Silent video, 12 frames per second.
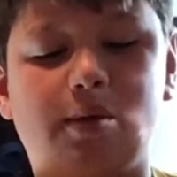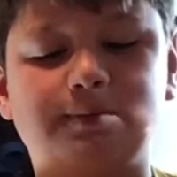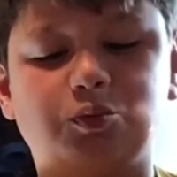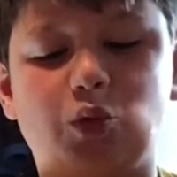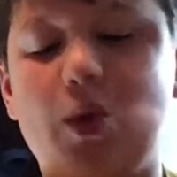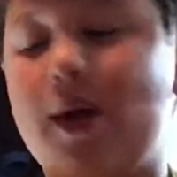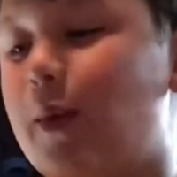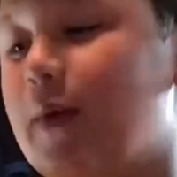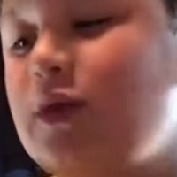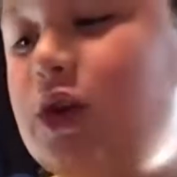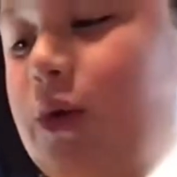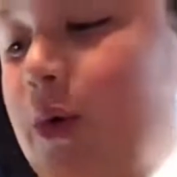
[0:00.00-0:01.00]
really good. Wait, we
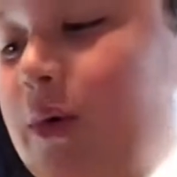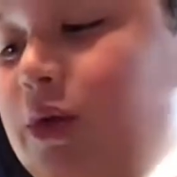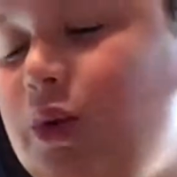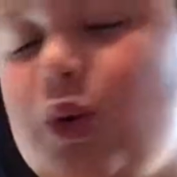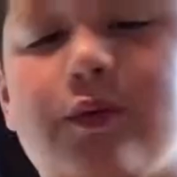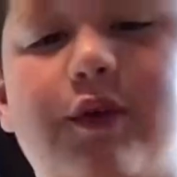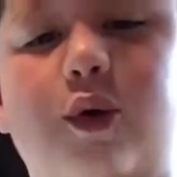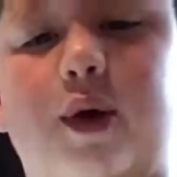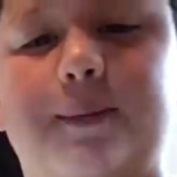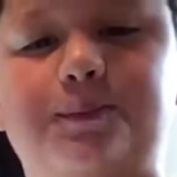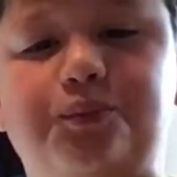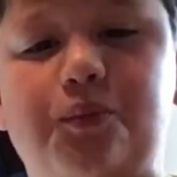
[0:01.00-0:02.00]
have to do the
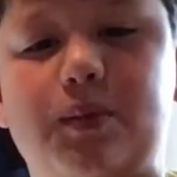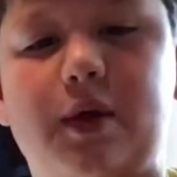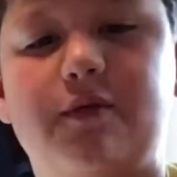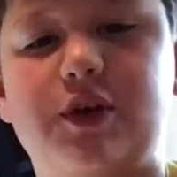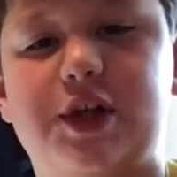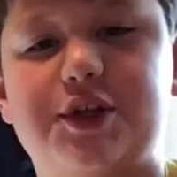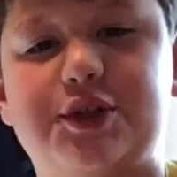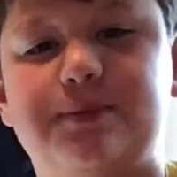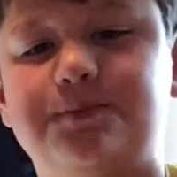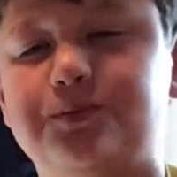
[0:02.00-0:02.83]
reviewing for this.